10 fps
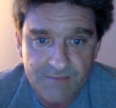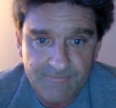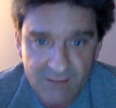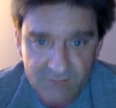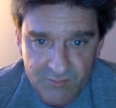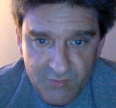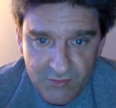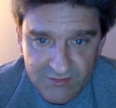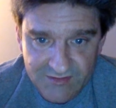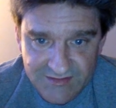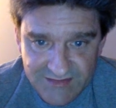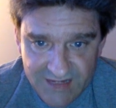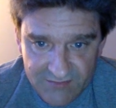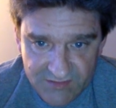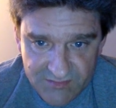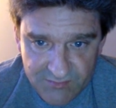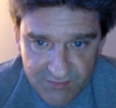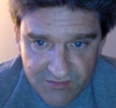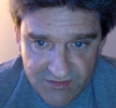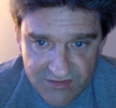had reported the sound of
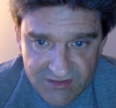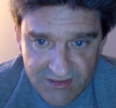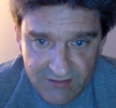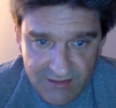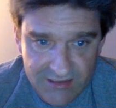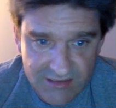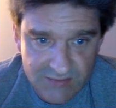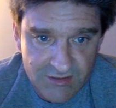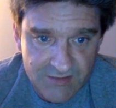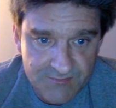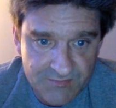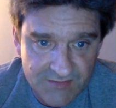explosions near Kiswa,